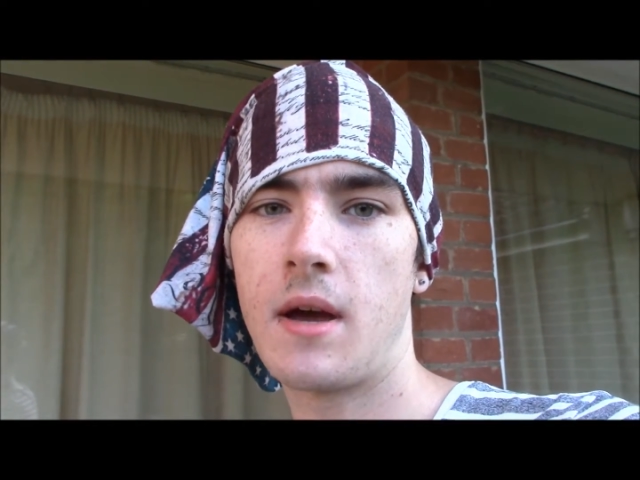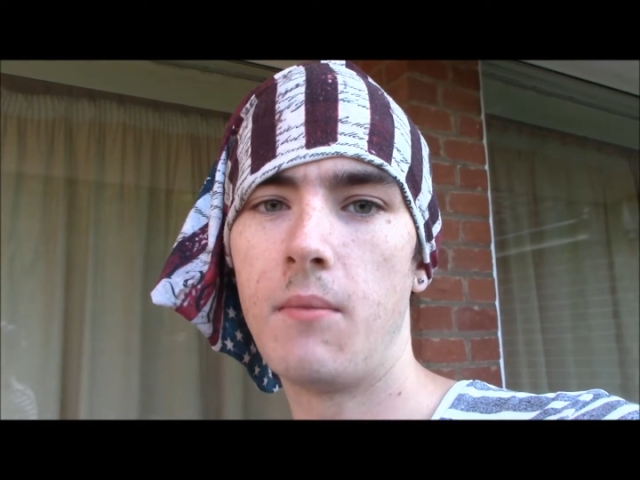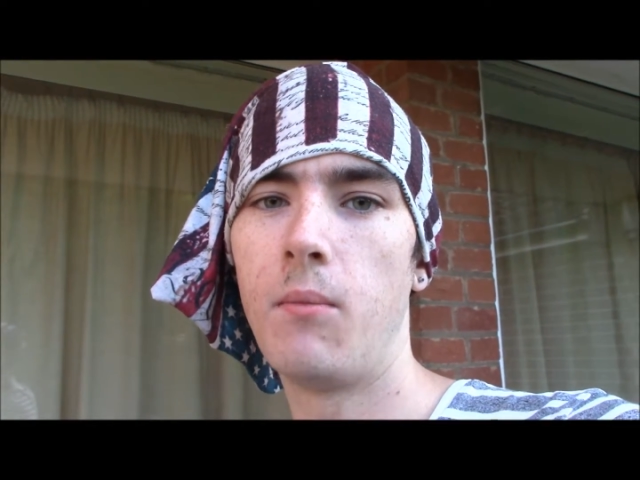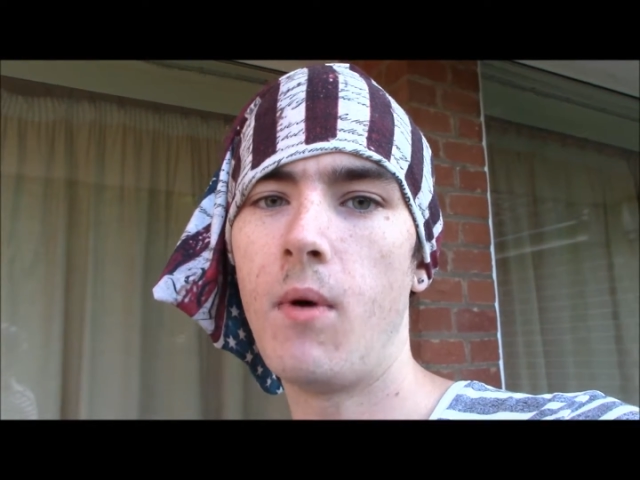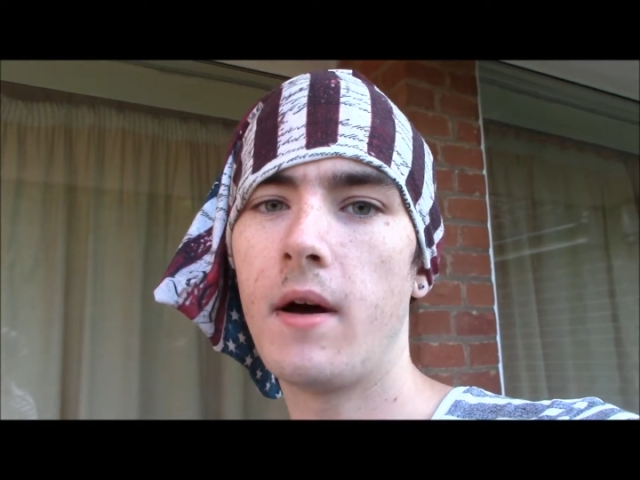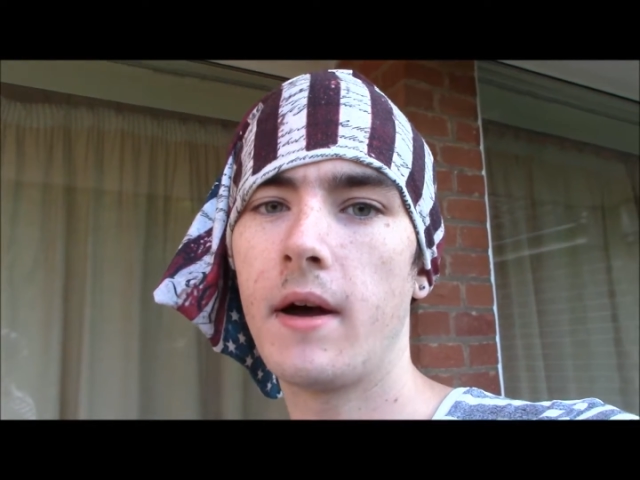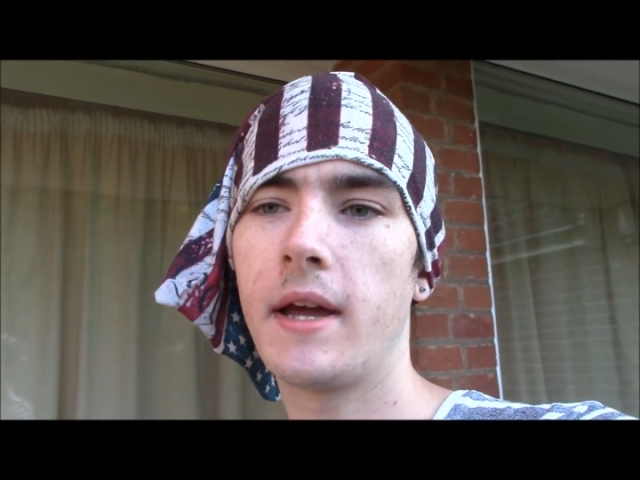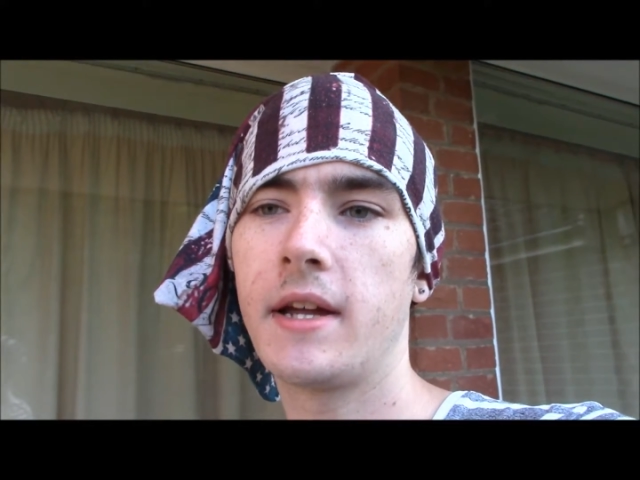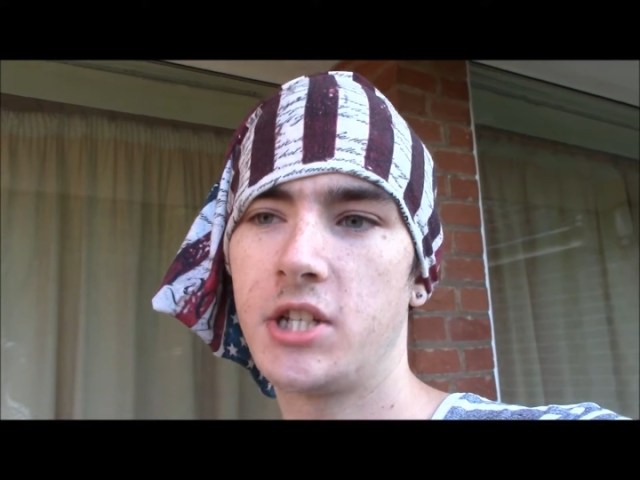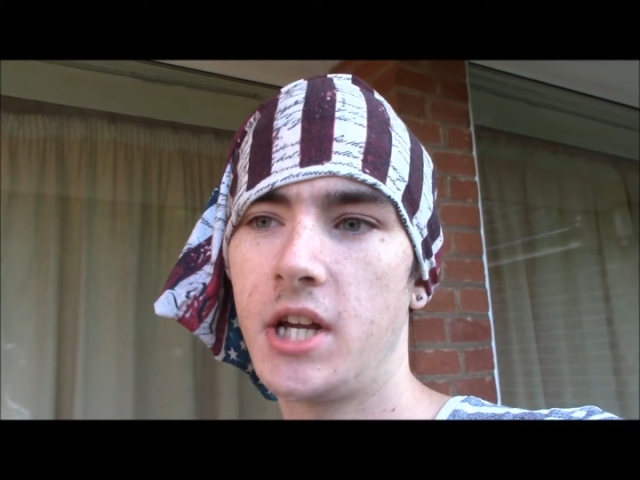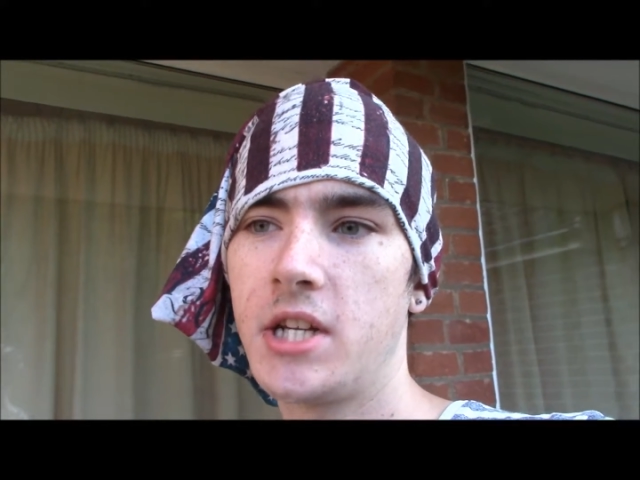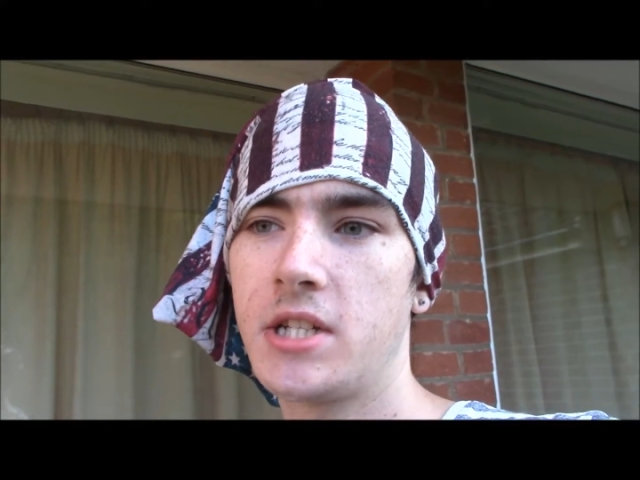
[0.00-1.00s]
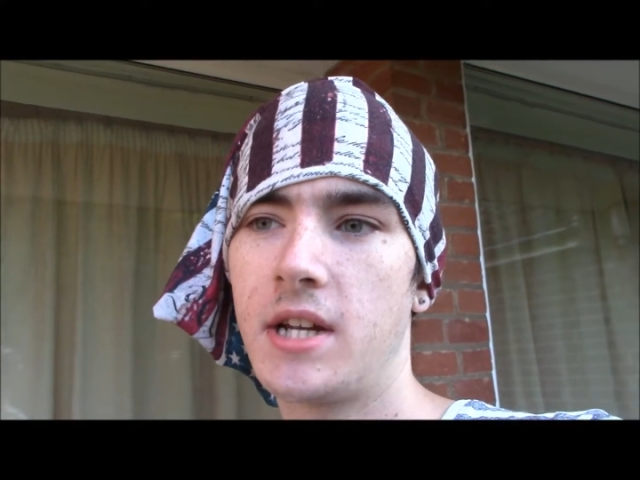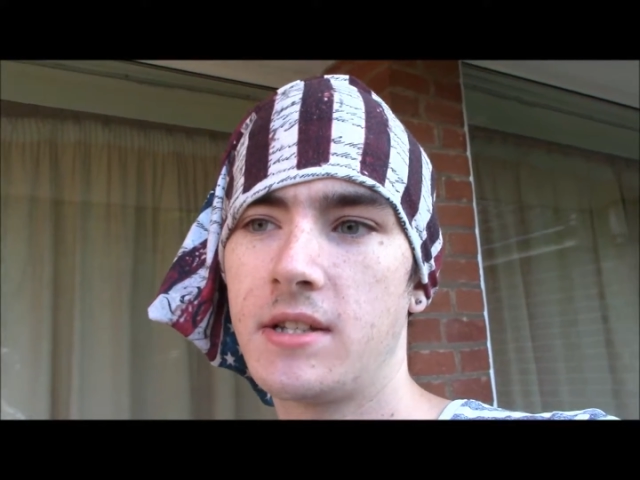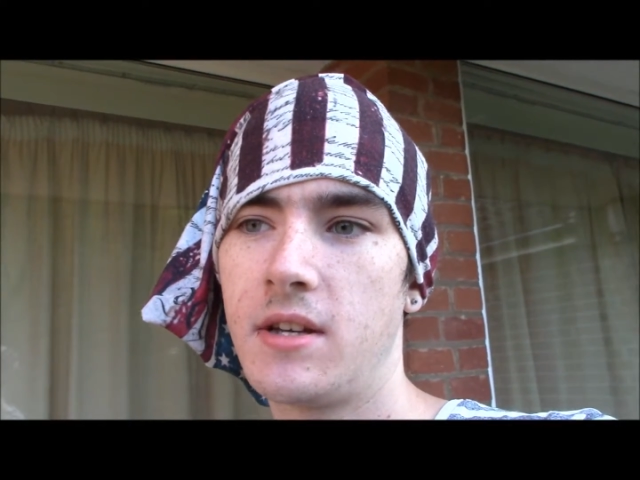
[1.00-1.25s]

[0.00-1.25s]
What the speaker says: And why I changed that